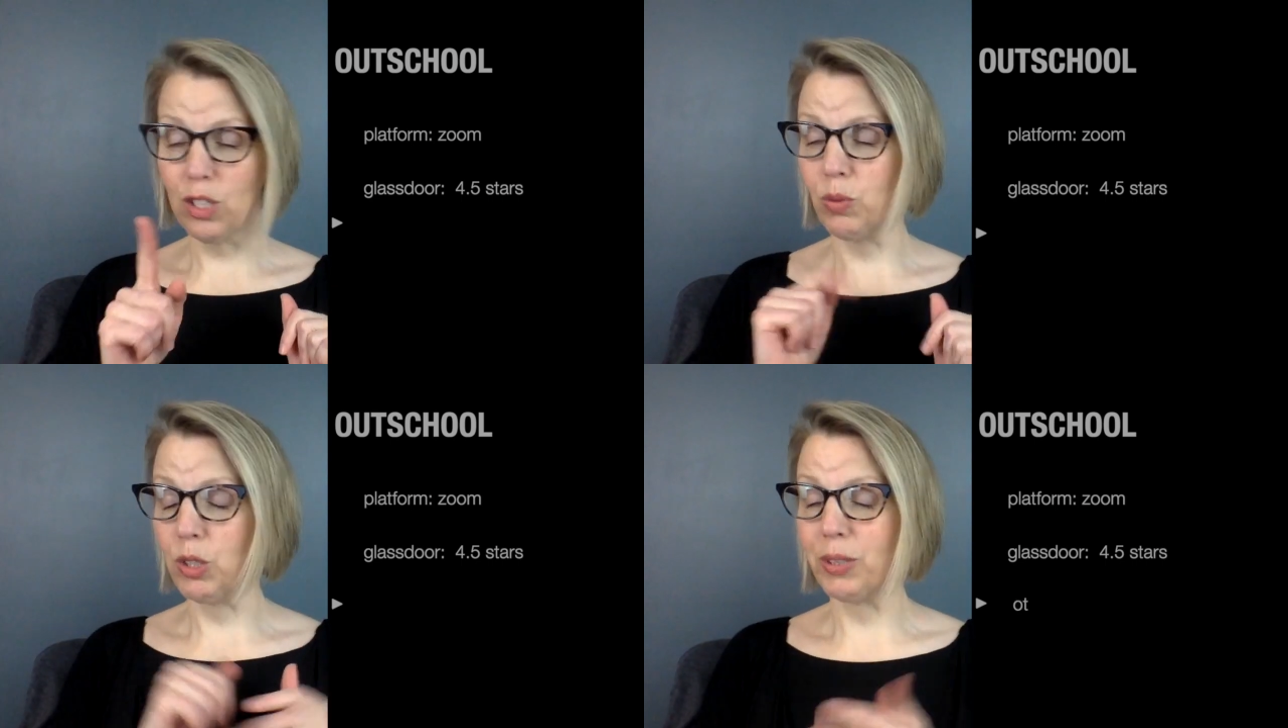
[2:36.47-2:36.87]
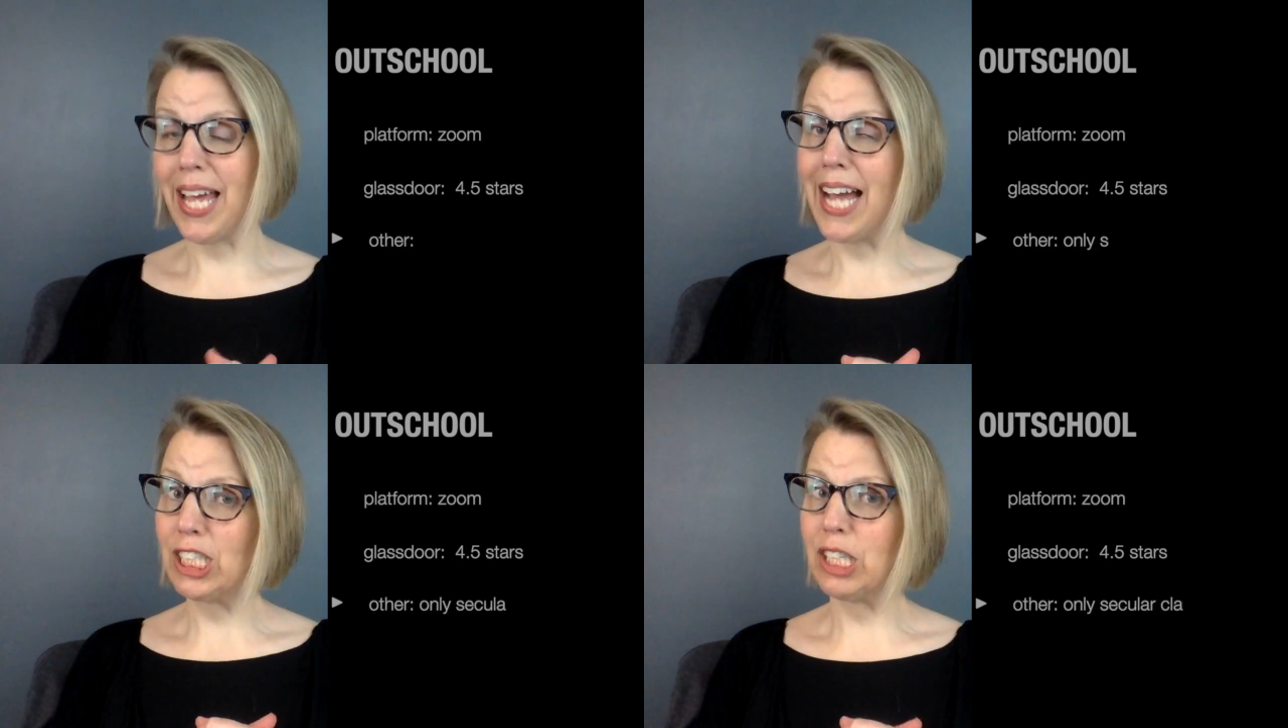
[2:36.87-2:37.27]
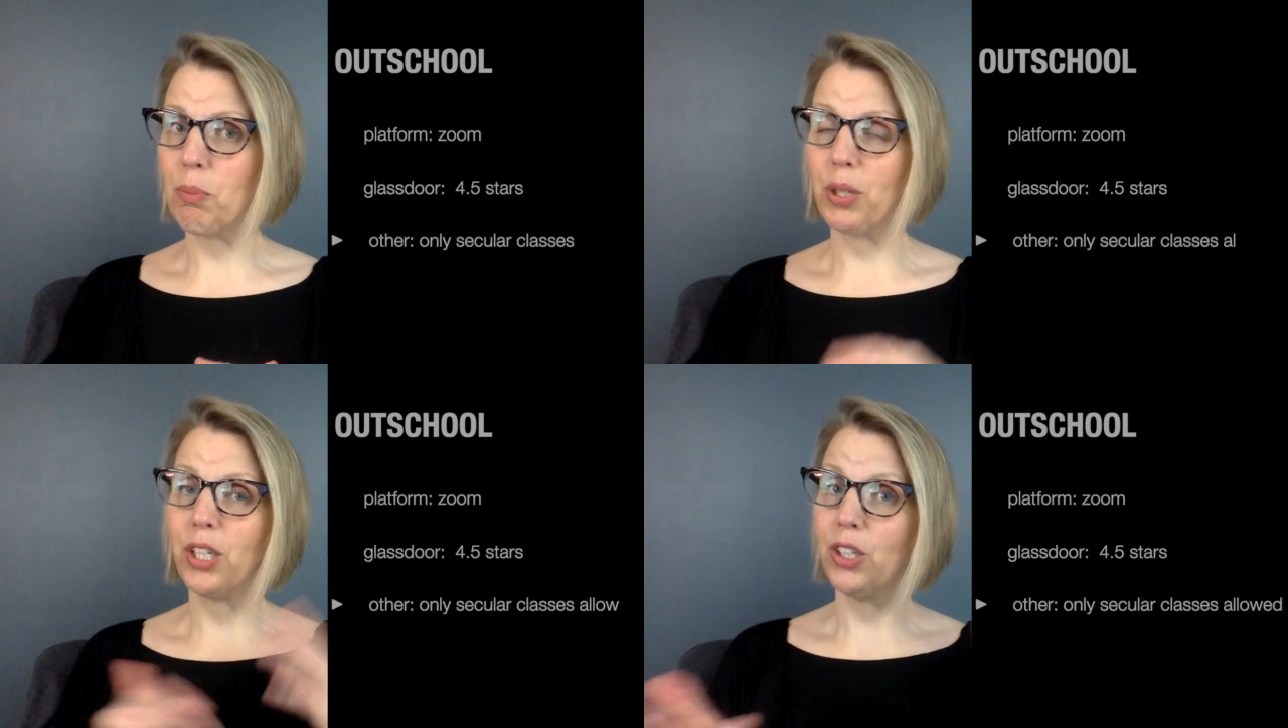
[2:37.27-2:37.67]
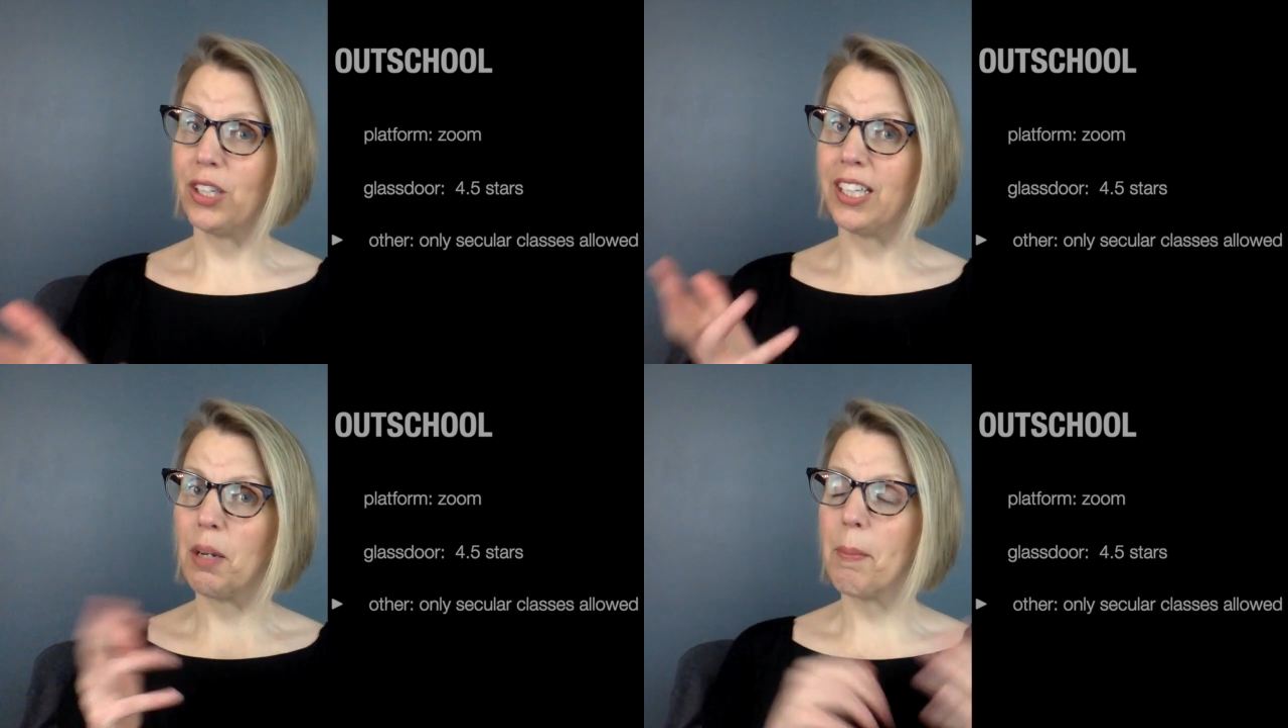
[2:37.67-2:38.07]
which was actually pretty good
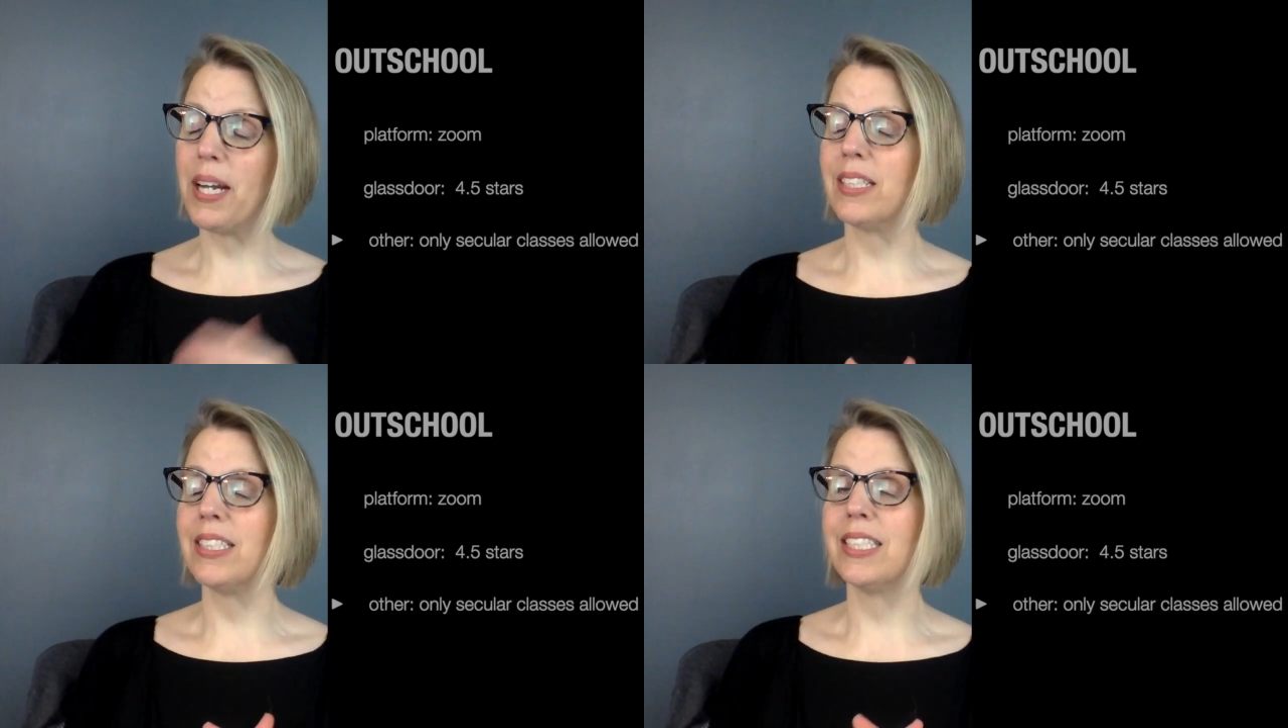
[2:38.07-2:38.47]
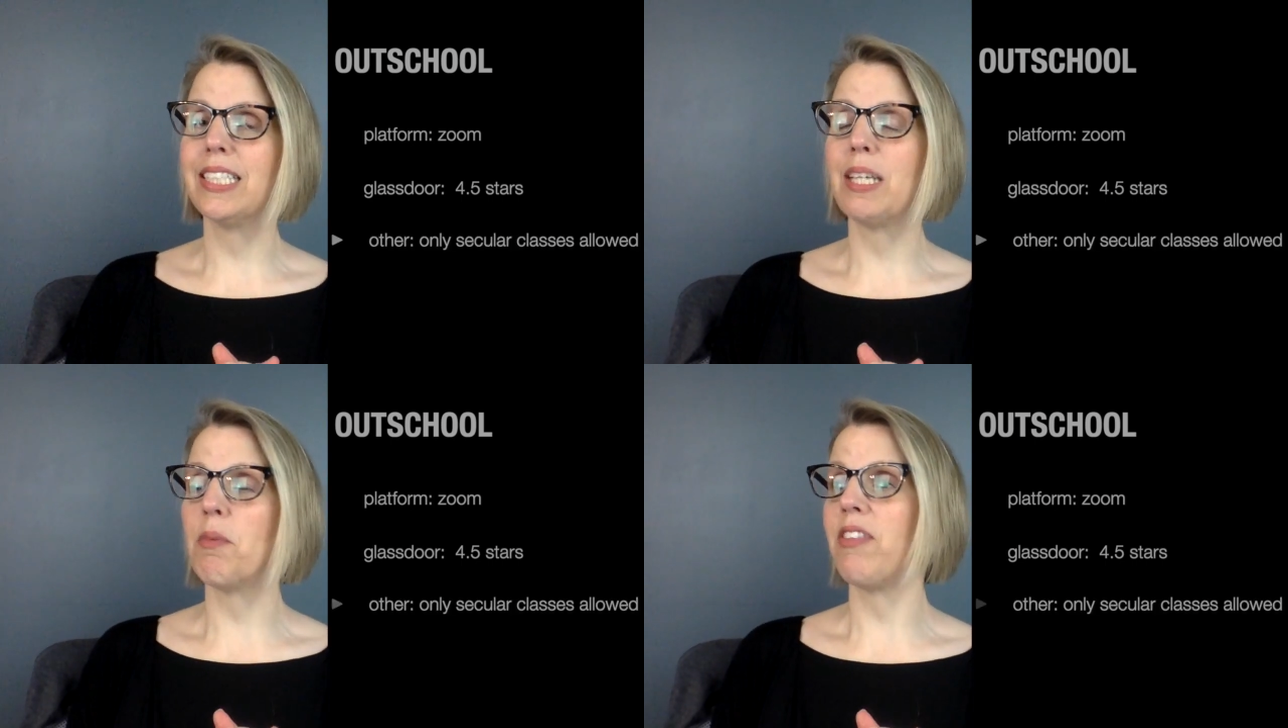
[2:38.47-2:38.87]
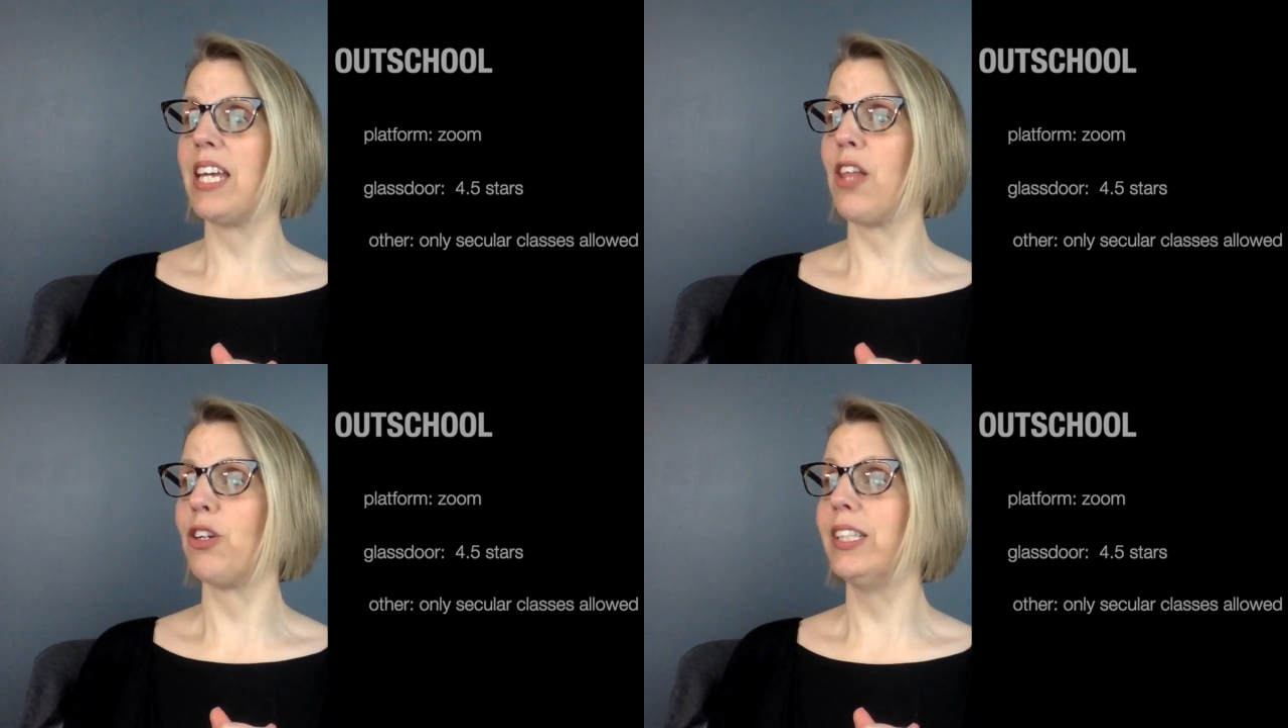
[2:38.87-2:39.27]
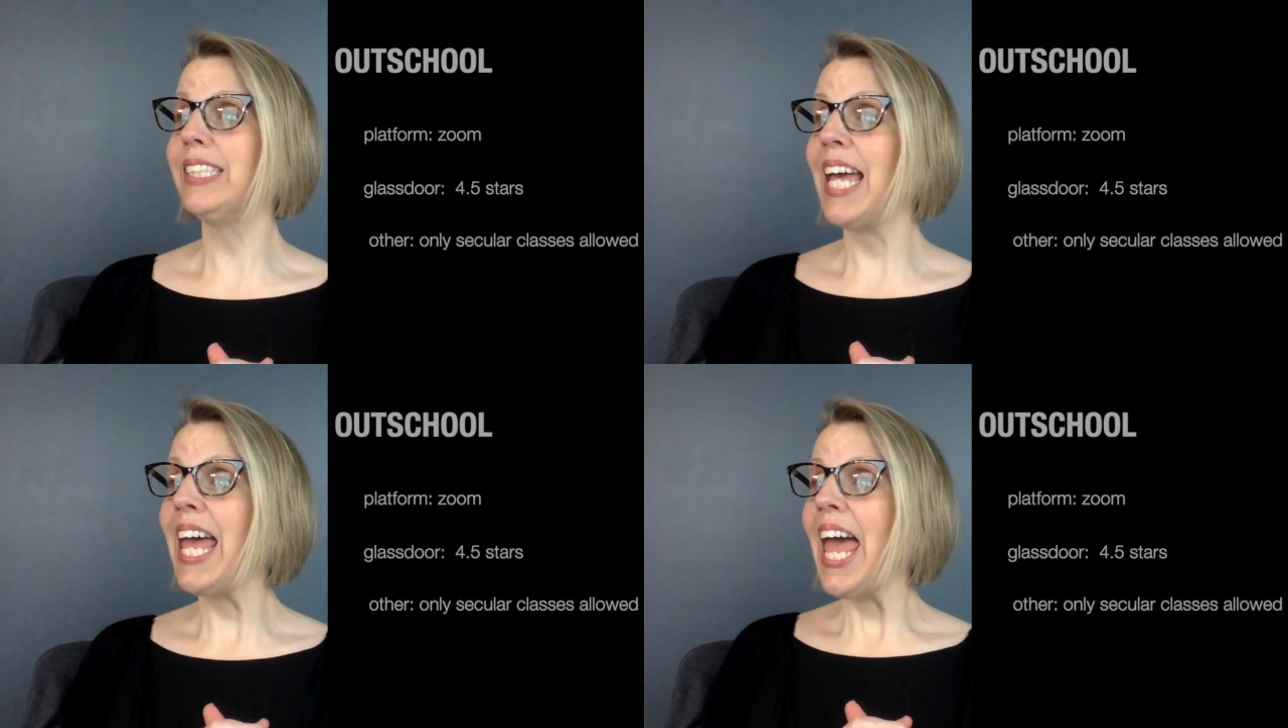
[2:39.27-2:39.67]
in comparison to some of the others.
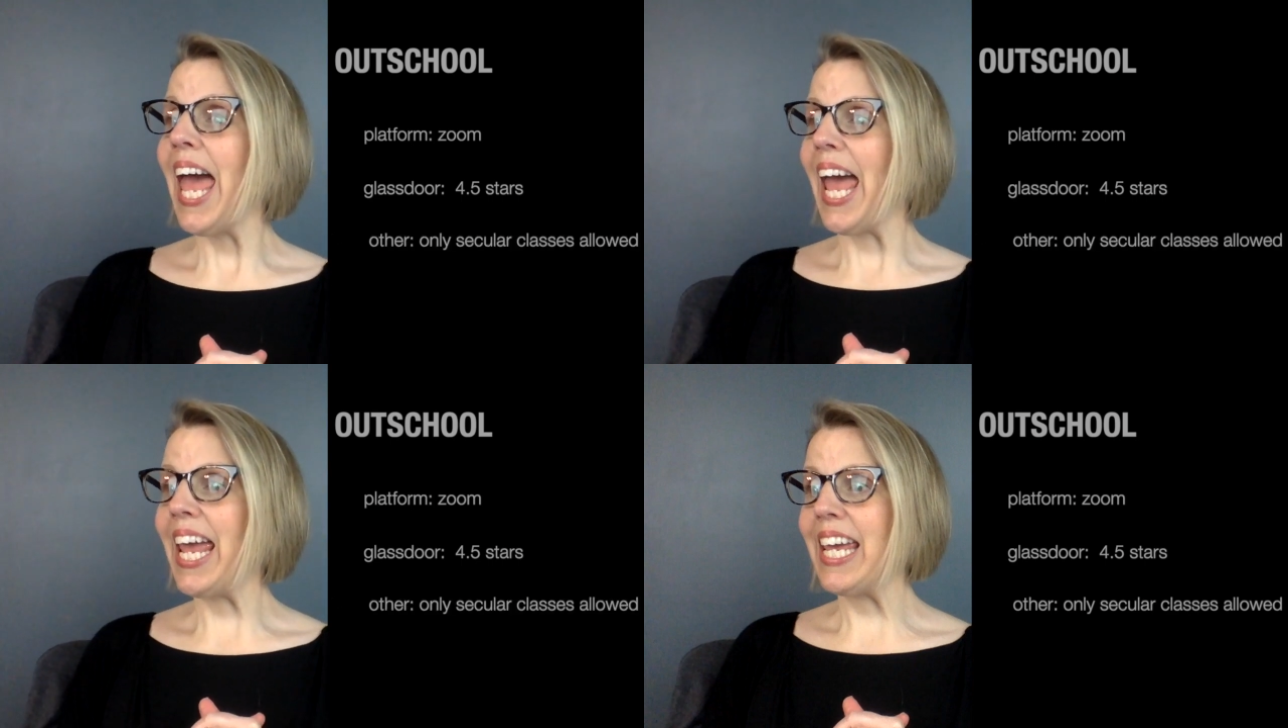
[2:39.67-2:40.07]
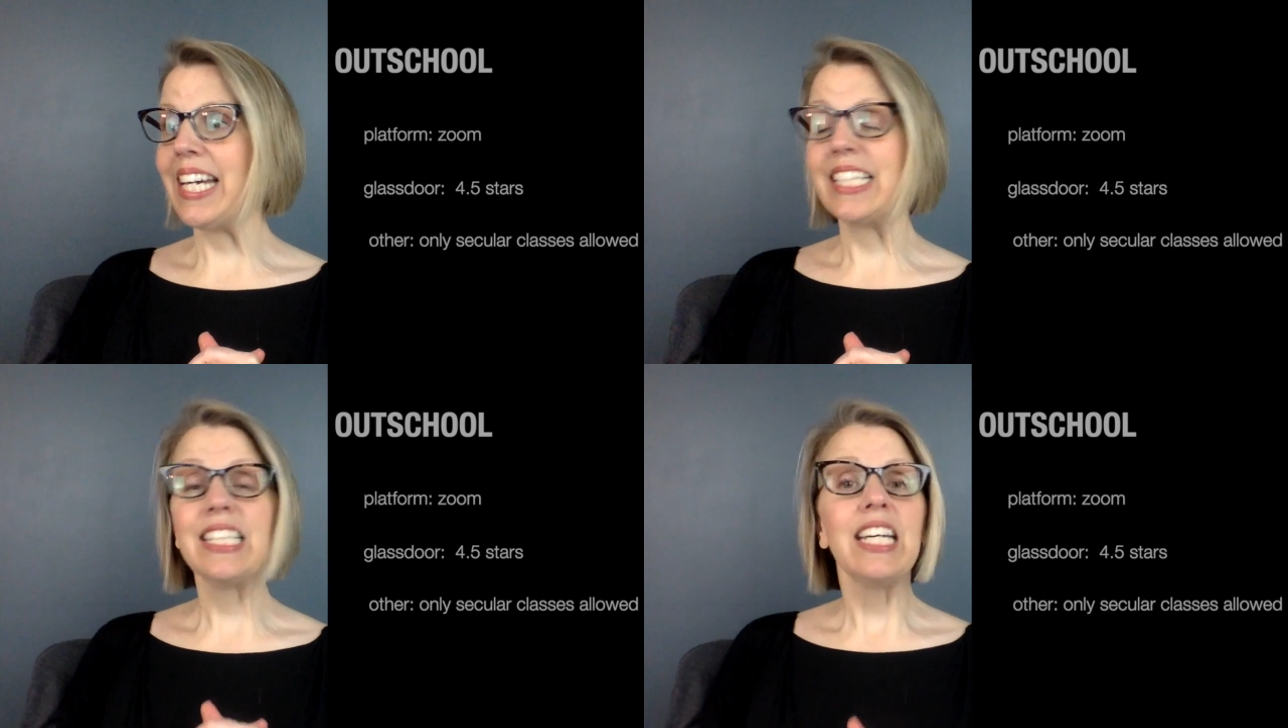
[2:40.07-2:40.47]
And